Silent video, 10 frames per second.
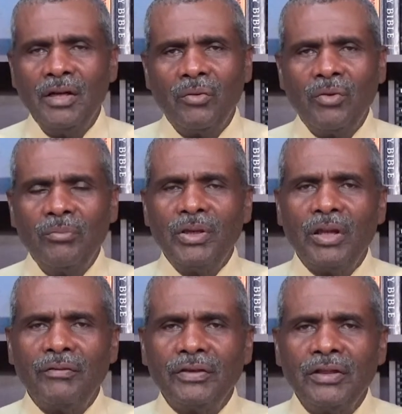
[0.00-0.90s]
Well,
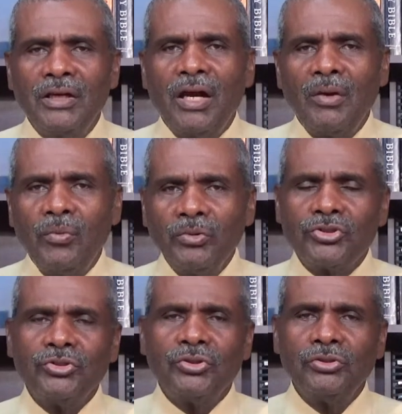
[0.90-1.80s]
beloved, I
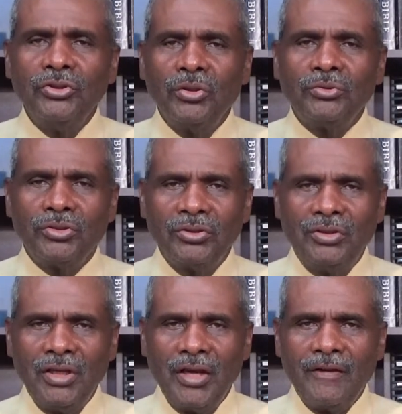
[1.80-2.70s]
want you to know
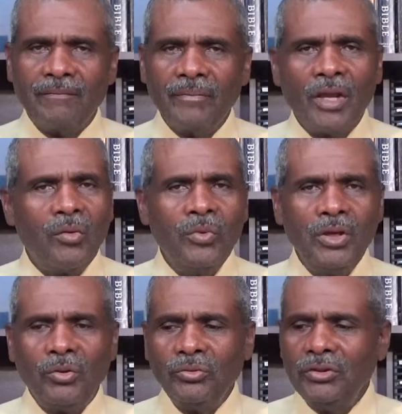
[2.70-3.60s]
today, we
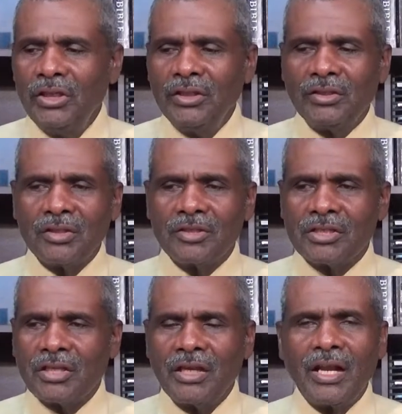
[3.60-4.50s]
don't need to
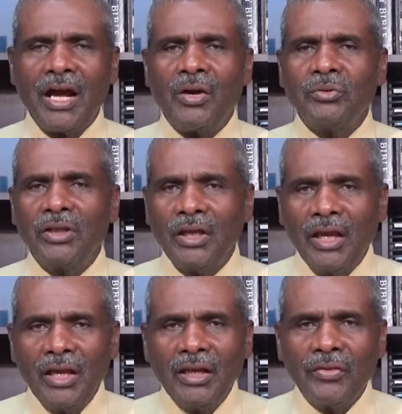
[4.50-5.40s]
set out
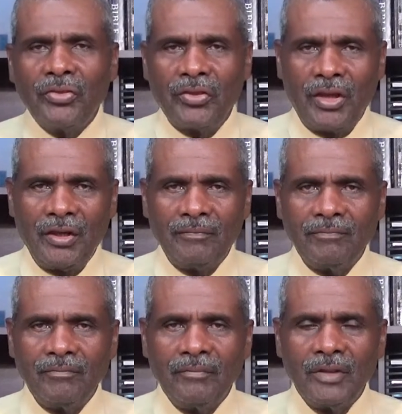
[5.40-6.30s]
anything
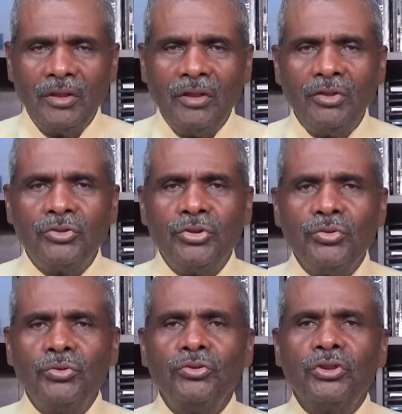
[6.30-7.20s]

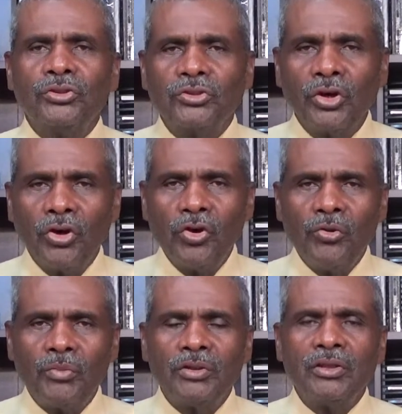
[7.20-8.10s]
to
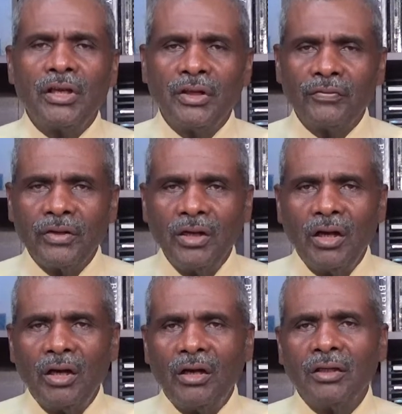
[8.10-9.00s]
determine if
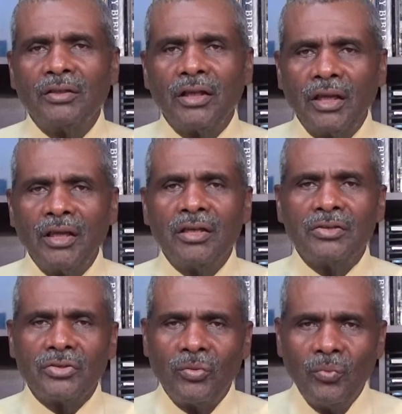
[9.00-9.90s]
God
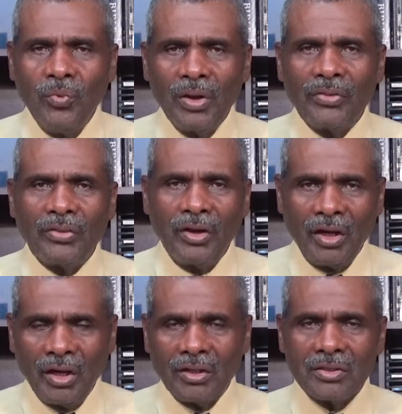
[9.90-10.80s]
is with
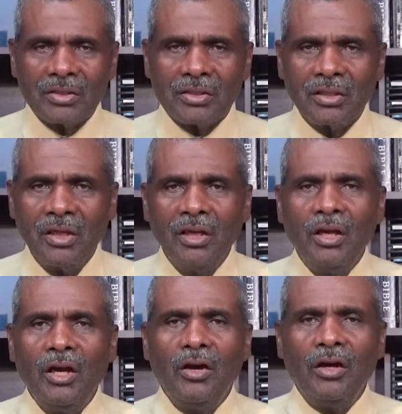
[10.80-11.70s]
us.
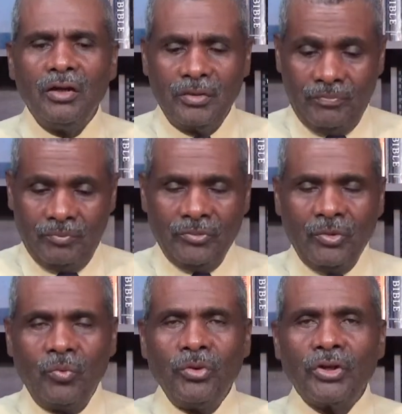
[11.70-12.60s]

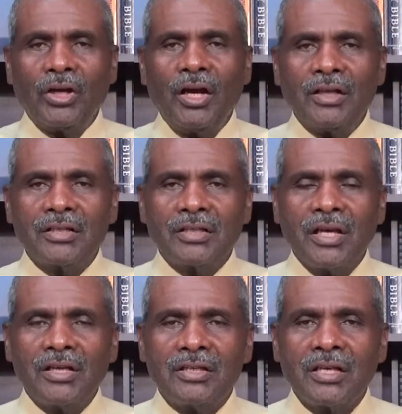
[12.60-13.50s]
The Word of God
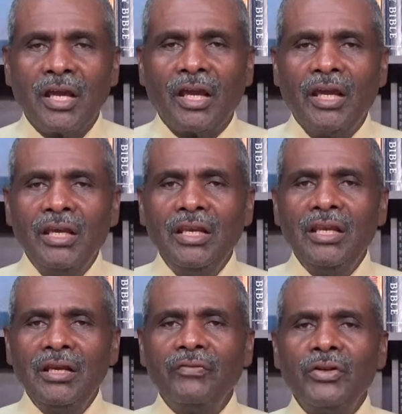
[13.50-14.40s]
says he
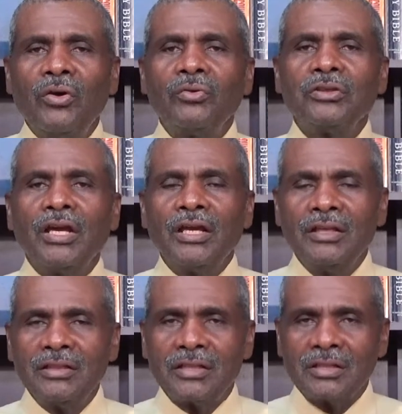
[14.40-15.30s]
liveth on the
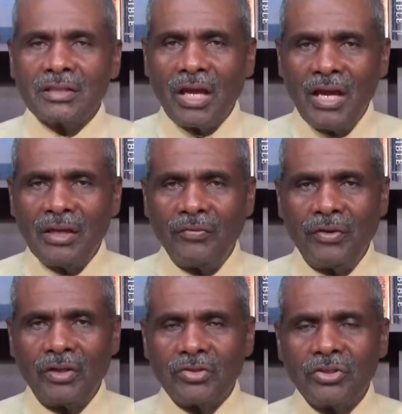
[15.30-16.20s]
inside of
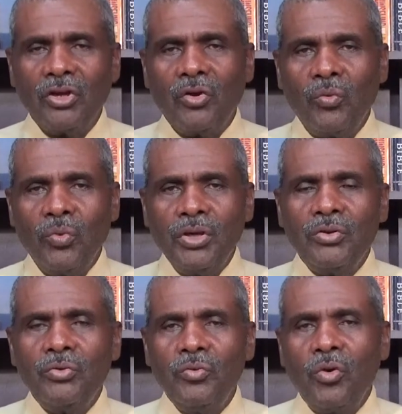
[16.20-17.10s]
us, we
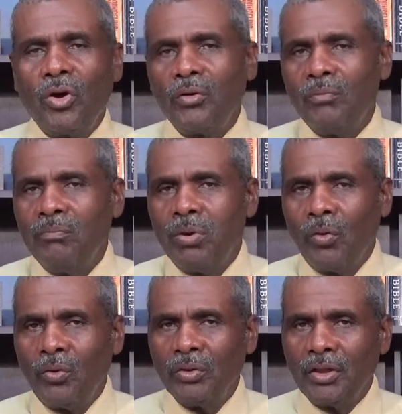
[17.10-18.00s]
who are
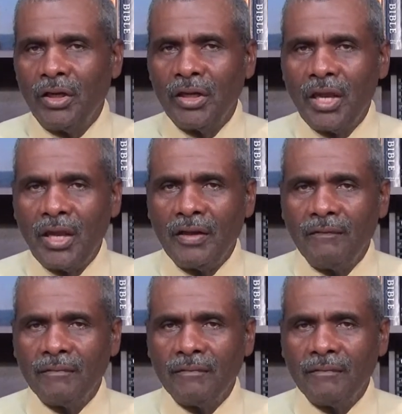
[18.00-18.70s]
born again.